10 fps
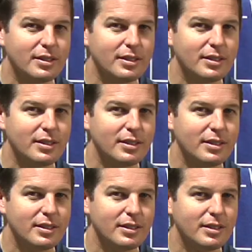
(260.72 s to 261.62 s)

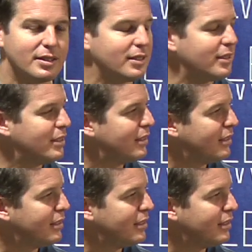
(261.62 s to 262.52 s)

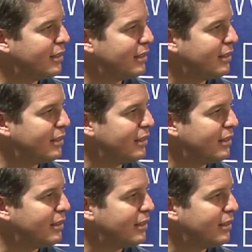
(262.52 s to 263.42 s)

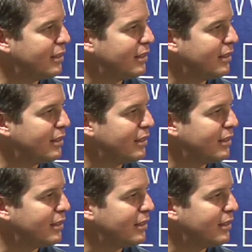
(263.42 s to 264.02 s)
[no speech]